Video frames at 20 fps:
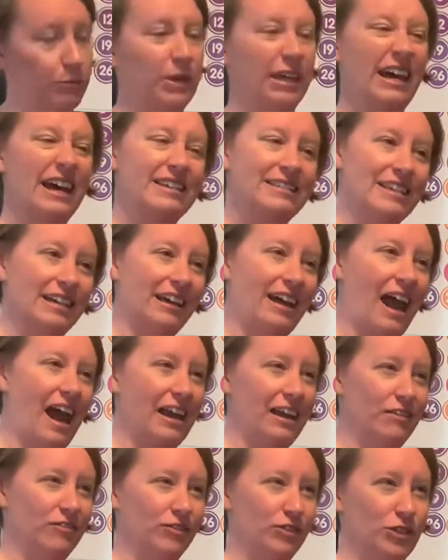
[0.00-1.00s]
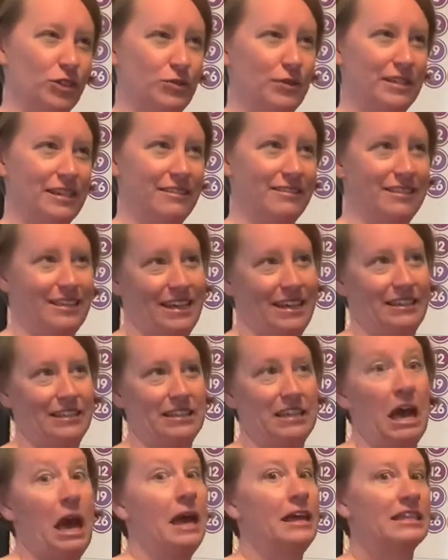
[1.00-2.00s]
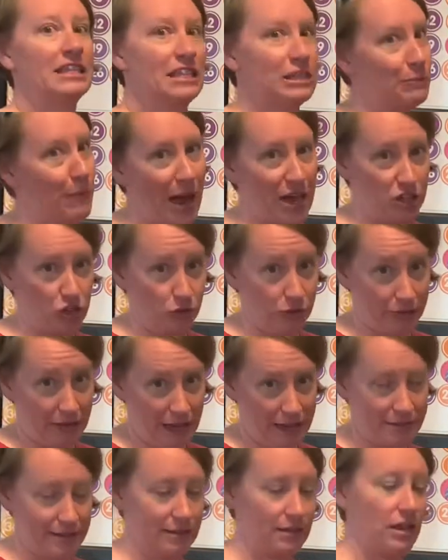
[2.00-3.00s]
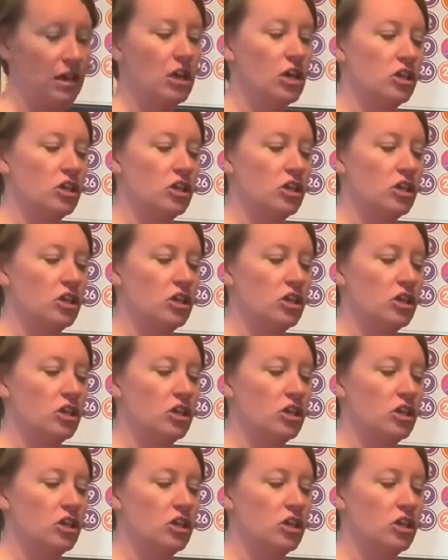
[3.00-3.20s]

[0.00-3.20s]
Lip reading: because it kind of loses its specialness.